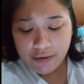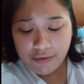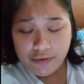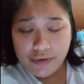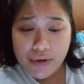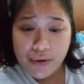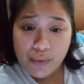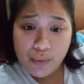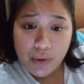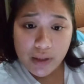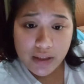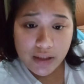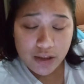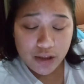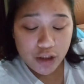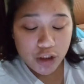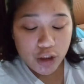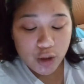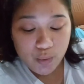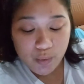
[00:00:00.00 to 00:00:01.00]
The
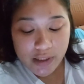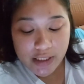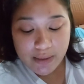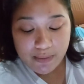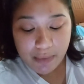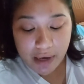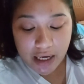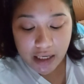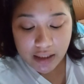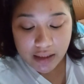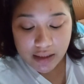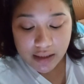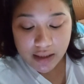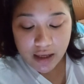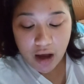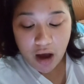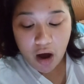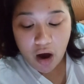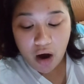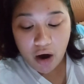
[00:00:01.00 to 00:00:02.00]
research was based
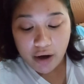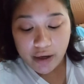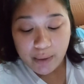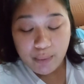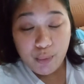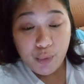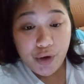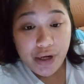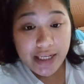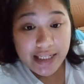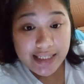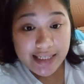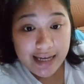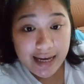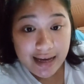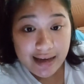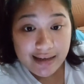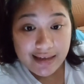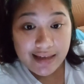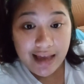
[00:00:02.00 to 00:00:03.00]
on a
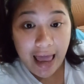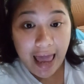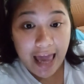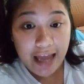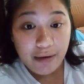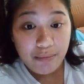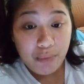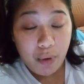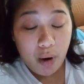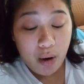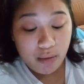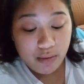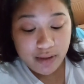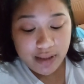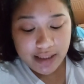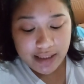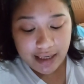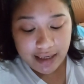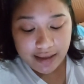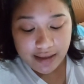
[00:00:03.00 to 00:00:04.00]
pre-test and
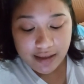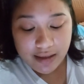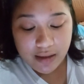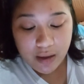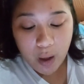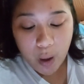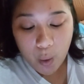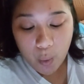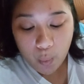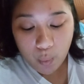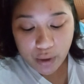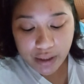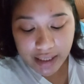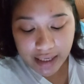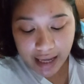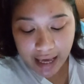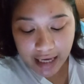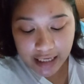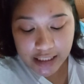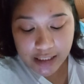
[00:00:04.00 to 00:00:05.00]
post-test with
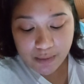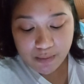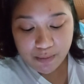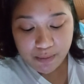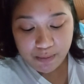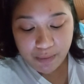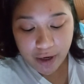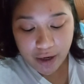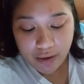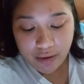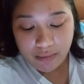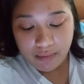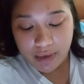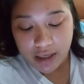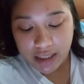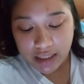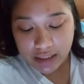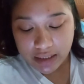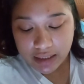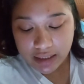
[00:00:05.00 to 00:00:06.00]
an
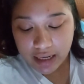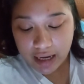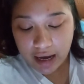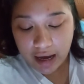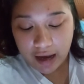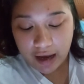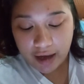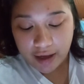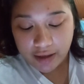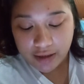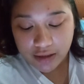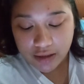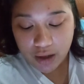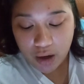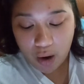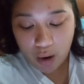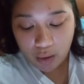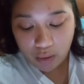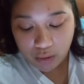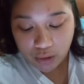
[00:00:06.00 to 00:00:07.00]
experiment and
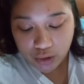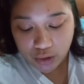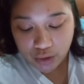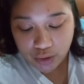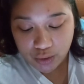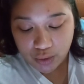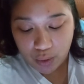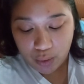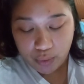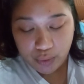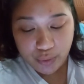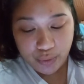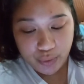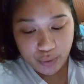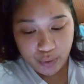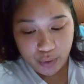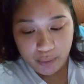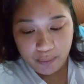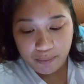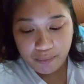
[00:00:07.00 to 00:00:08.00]
a control
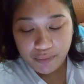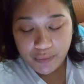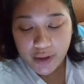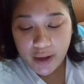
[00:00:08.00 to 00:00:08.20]
group.